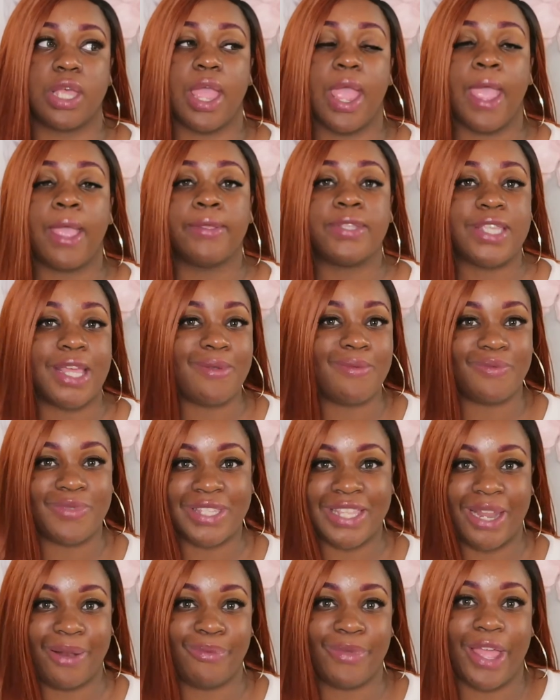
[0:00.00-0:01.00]
and
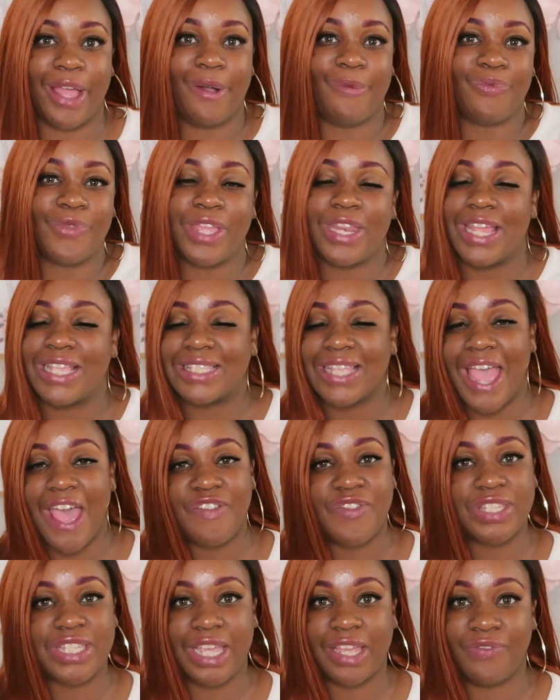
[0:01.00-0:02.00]
set them down. It doesn't
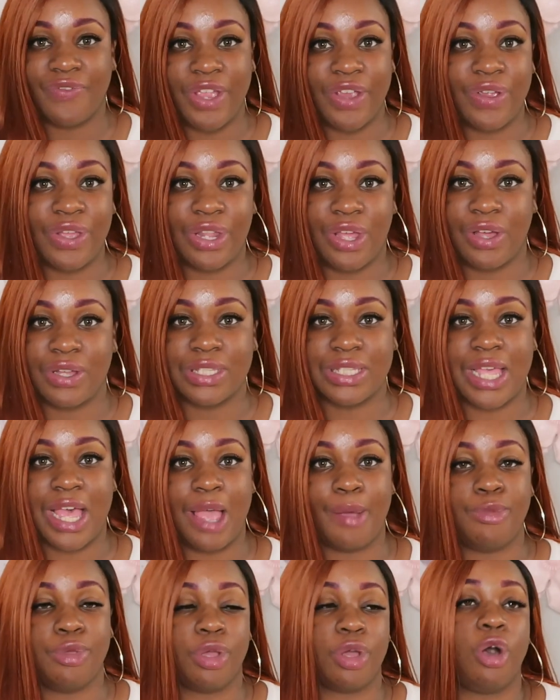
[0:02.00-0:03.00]
have to take a very long
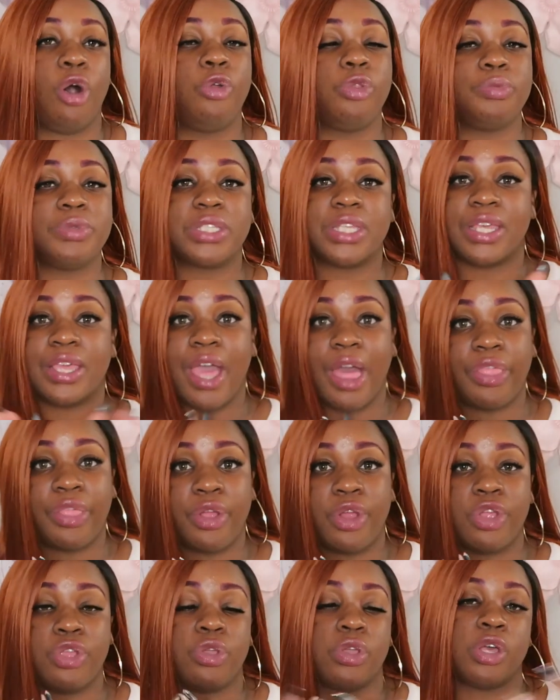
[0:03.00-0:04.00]
time. You can hold them
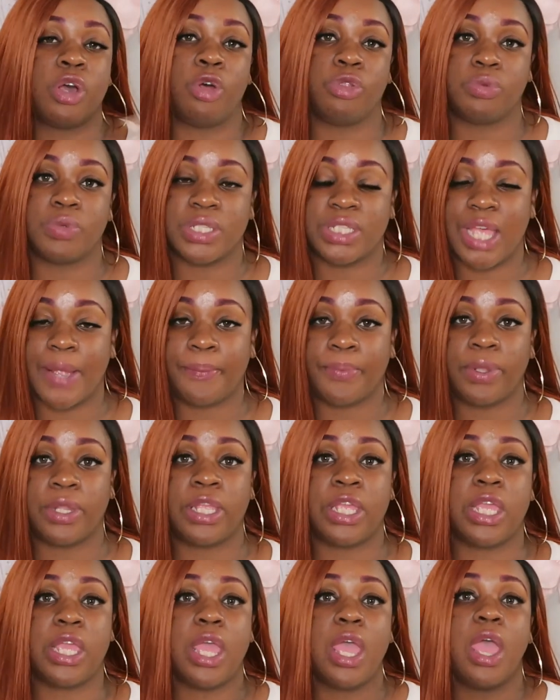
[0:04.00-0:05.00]
together, you can hold them
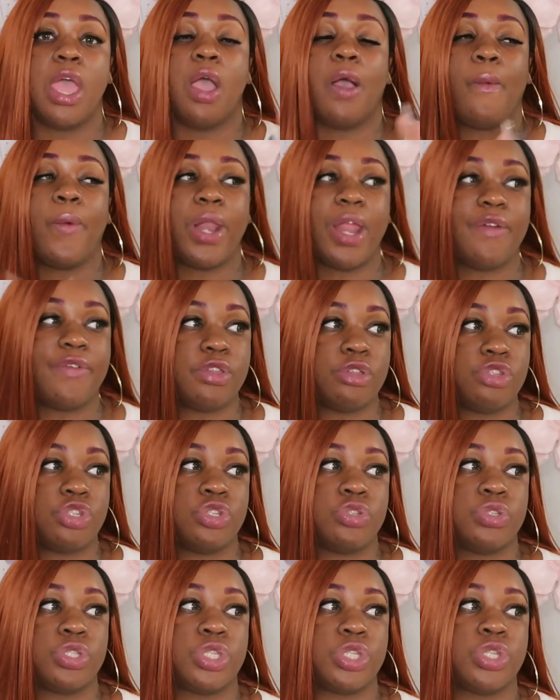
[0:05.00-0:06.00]
separately, whatever you
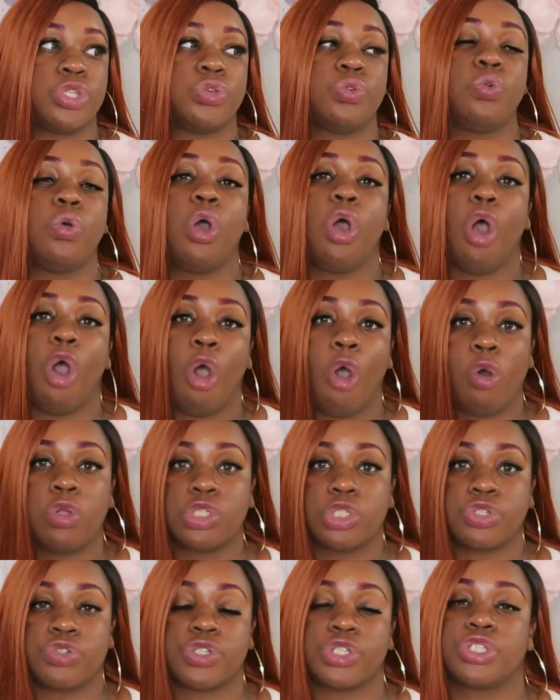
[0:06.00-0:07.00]
choose to do.
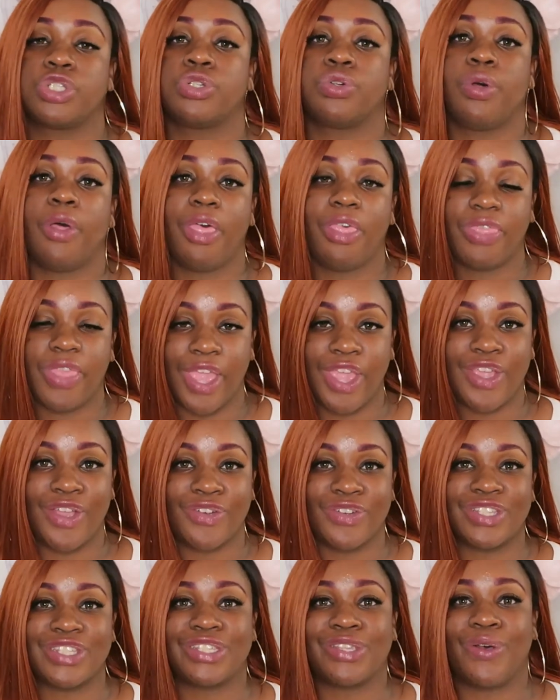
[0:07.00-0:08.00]
Hold your crystal, thank your
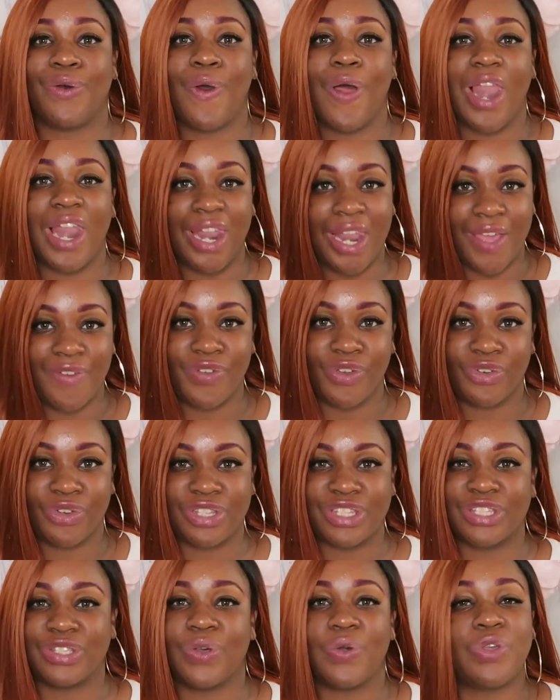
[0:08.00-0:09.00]
crystal, love your
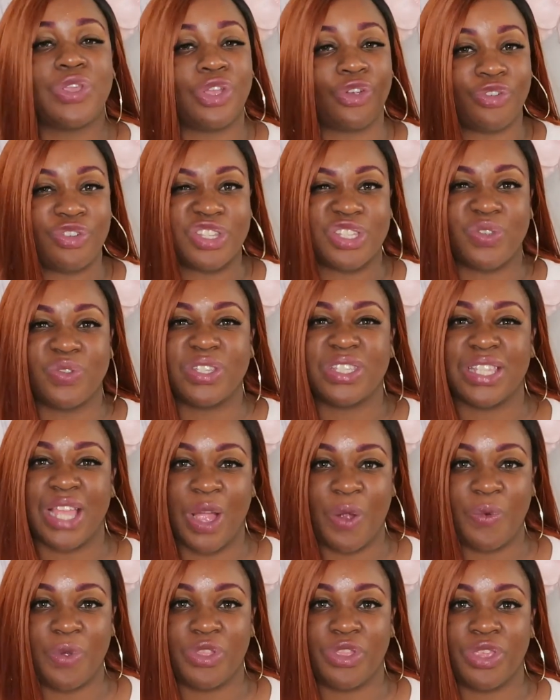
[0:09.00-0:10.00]
crystal. Your crystal is
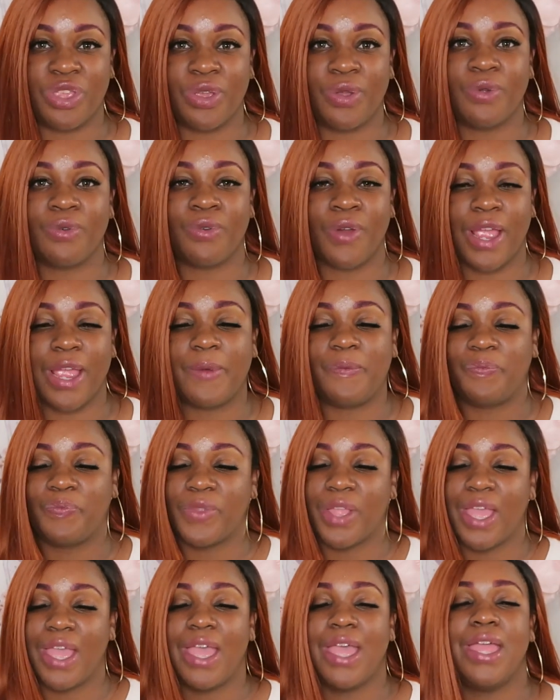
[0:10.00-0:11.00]
not with you, right?
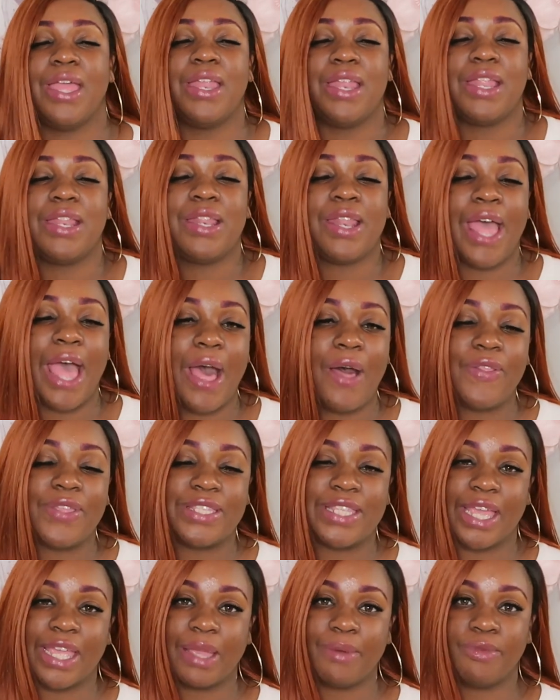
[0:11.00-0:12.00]
Now the
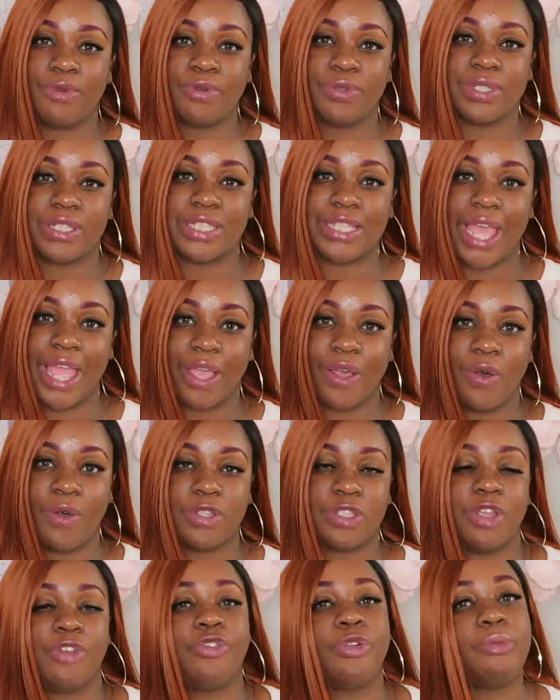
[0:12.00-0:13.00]
second moon
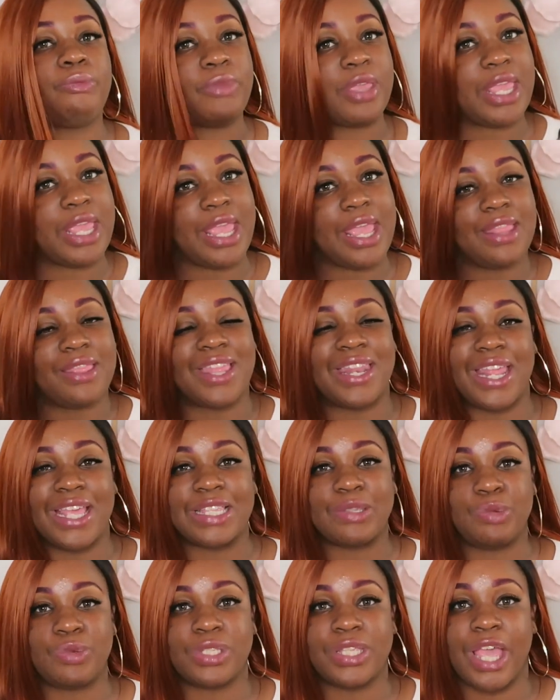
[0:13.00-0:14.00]
cycle. So for me, the
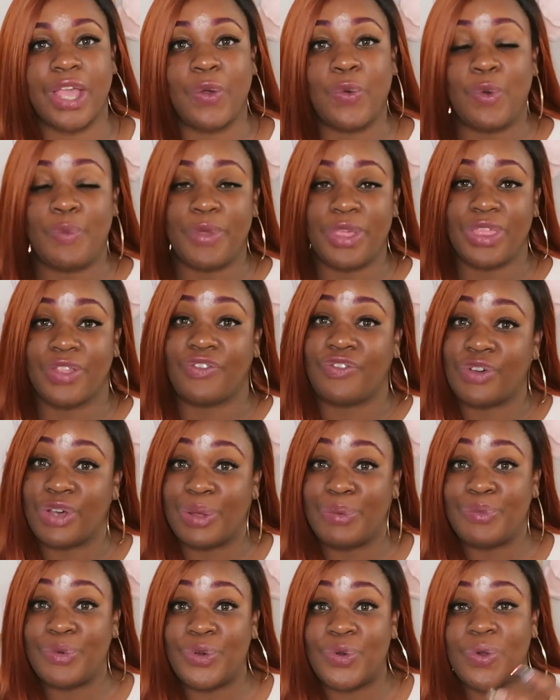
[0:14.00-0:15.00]
next moon cycle will be the
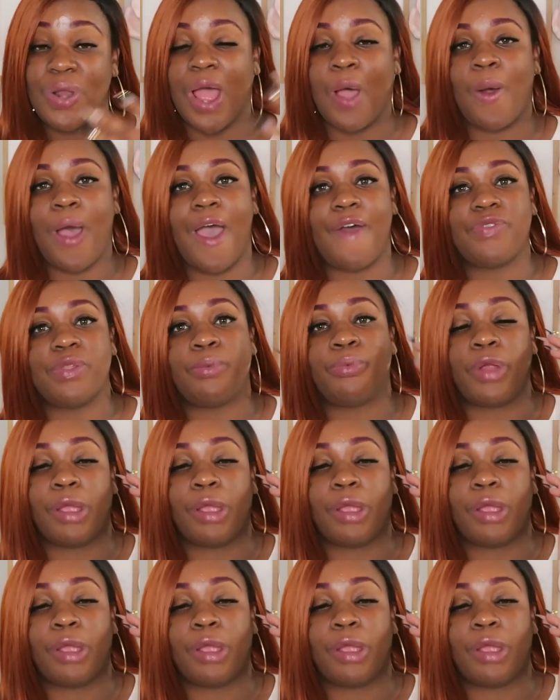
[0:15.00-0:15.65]
full moon. I'm